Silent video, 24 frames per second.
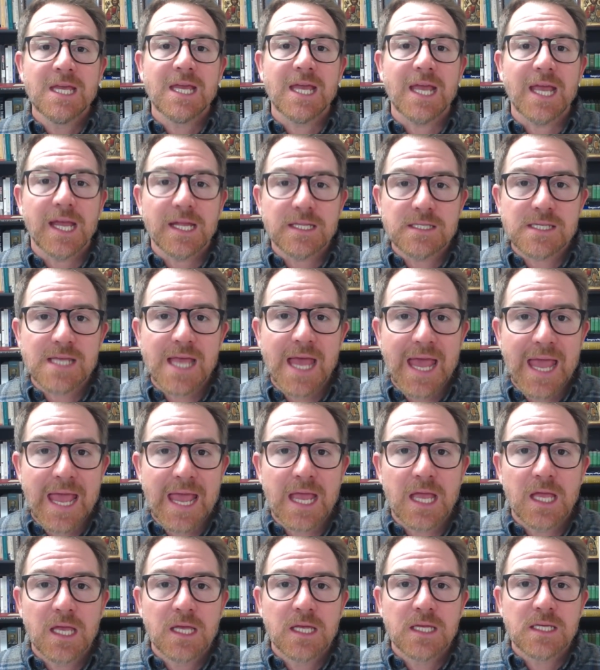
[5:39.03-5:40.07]
It's
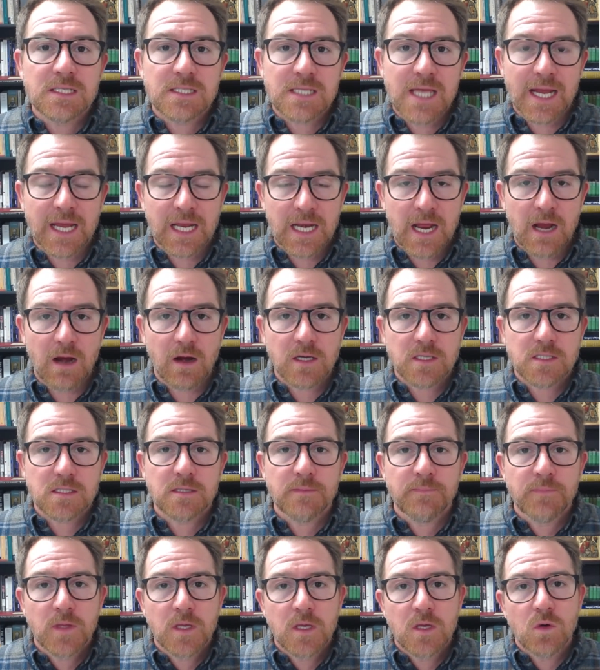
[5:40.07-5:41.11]
a second aorist.
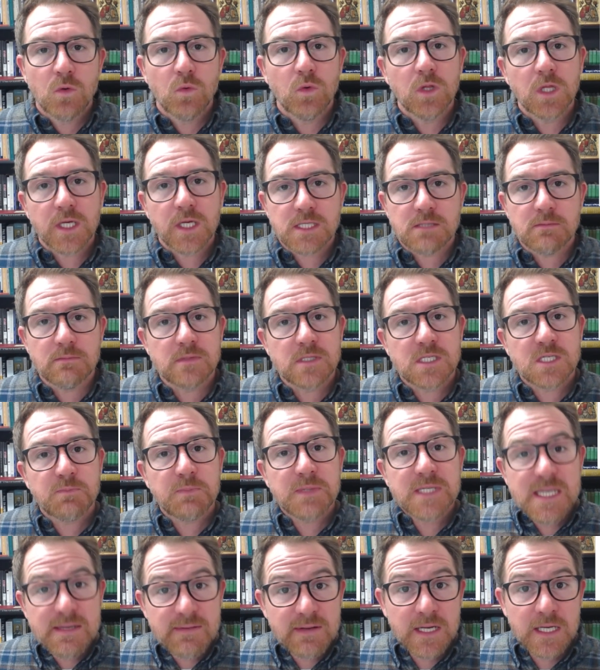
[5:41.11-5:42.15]
We'll look at some
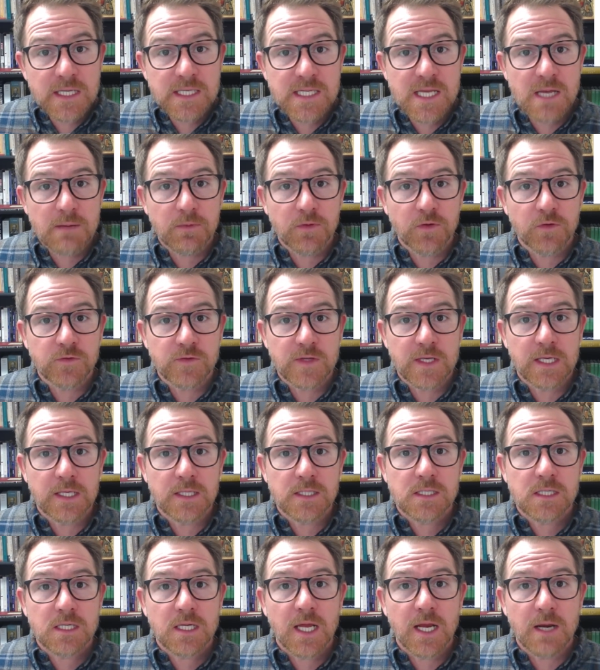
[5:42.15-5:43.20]
specific examples of
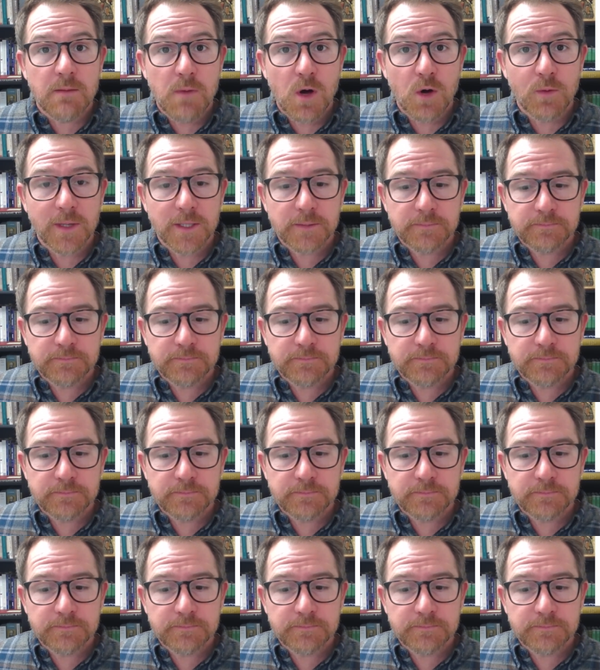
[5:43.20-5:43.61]
these in a moment.